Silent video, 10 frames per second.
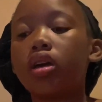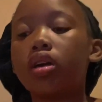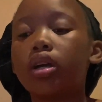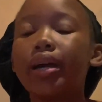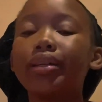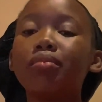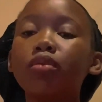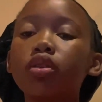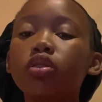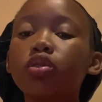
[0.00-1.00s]
guys, I'm
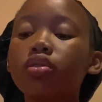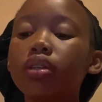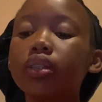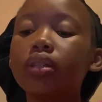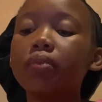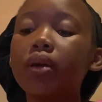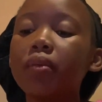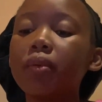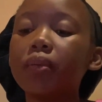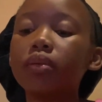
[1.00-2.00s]
looking so crusty, but I'm
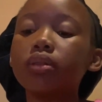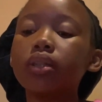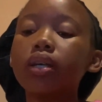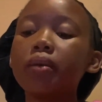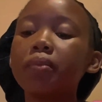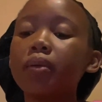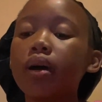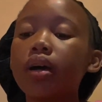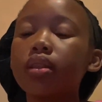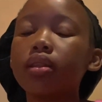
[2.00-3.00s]
about to take a
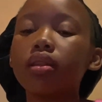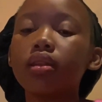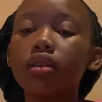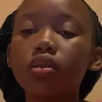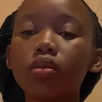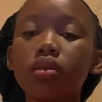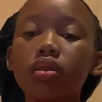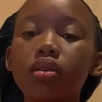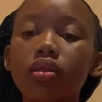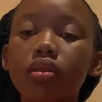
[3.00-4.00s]
bath. So
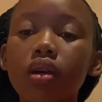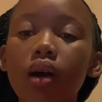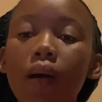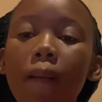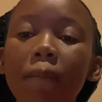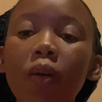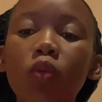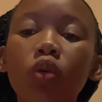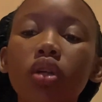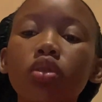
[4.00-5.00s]
this is my
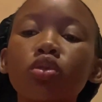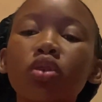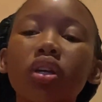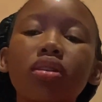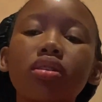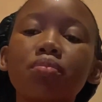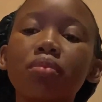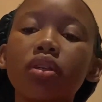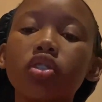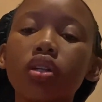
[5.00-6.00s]
water. Don't look at this
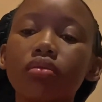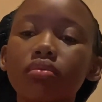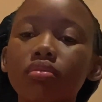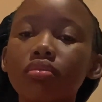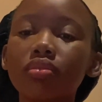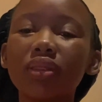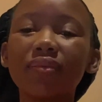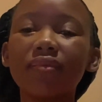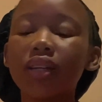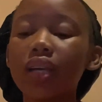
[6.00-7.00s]
picture.
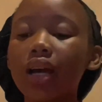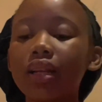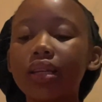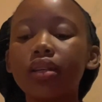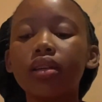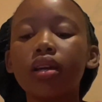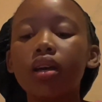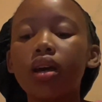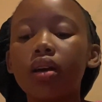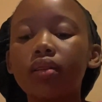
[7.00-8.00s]
Very ugly.
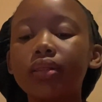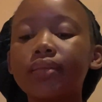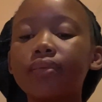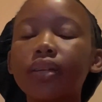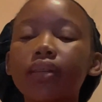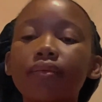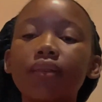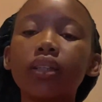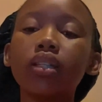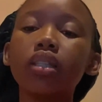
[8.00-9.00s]
I was very
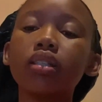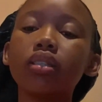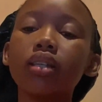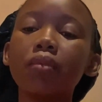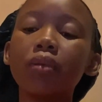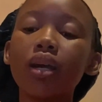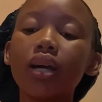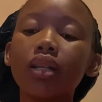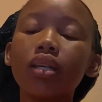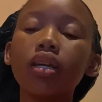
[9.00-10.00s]
fat at this time and
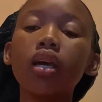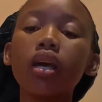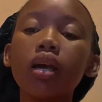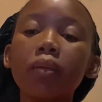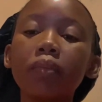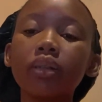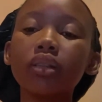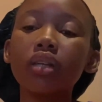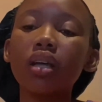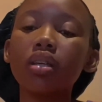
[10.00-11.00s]
ugly. But
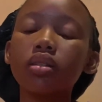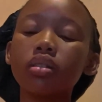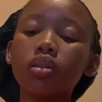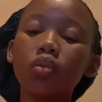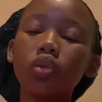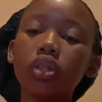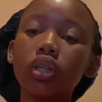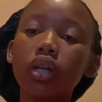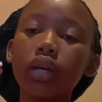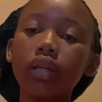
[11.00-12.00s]
yeah, this is the
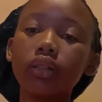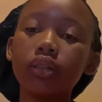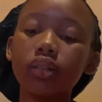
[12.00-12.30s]
water, and